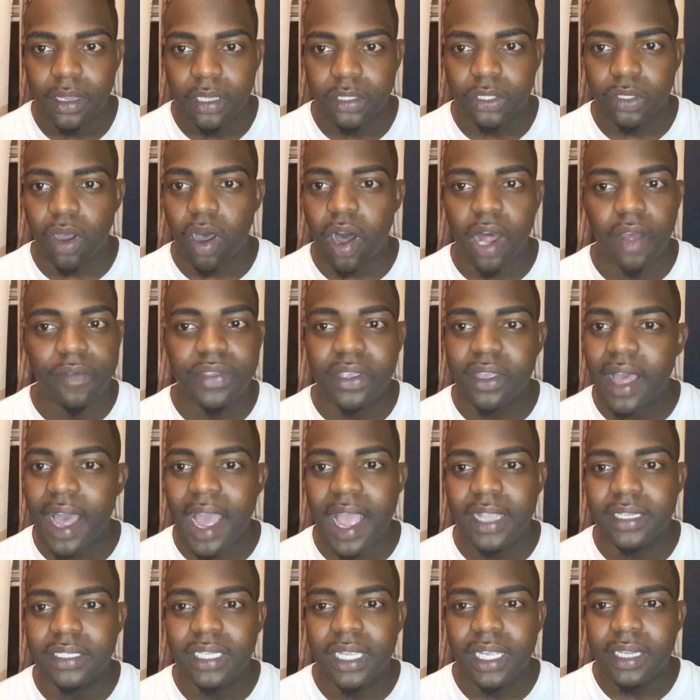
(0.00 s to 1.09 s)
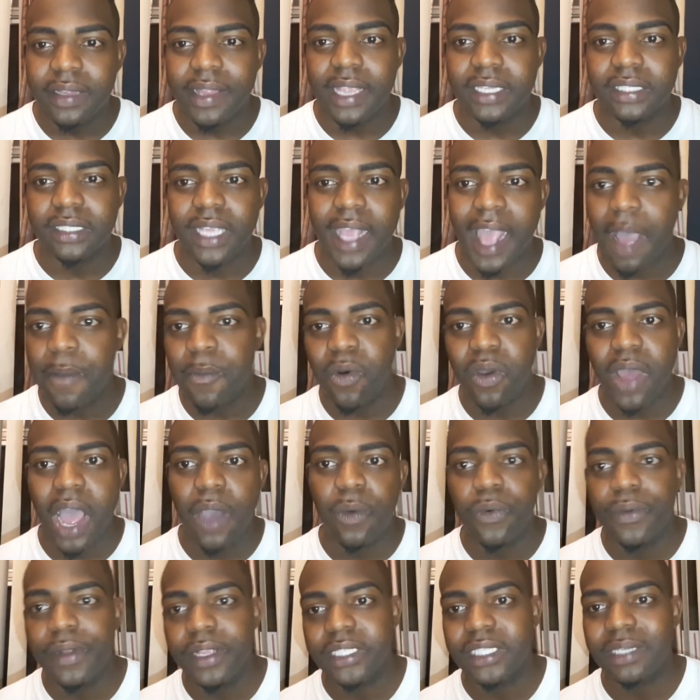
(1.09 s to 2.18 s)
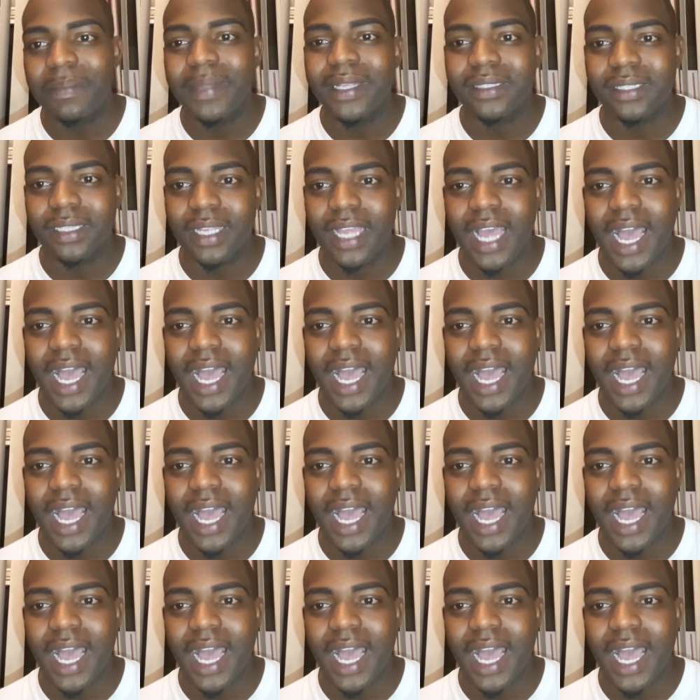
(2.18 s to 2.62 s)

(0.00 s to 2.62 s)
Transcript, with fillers: So all of you guys that say, I wouldn't submit to